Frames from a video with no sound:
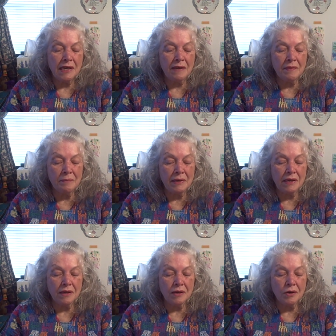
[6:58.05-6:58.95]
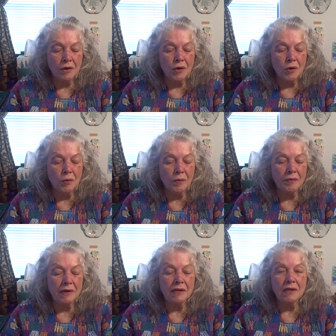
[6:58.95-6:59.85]
in the meeting, who will
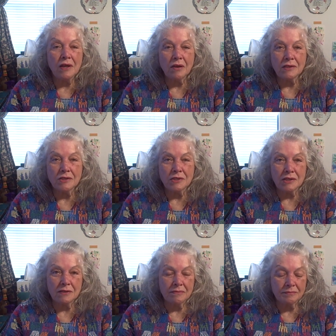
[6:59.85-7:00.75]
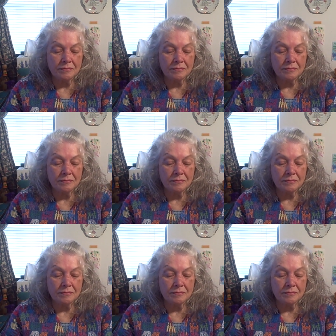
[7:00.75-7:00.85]
then acknowledge it.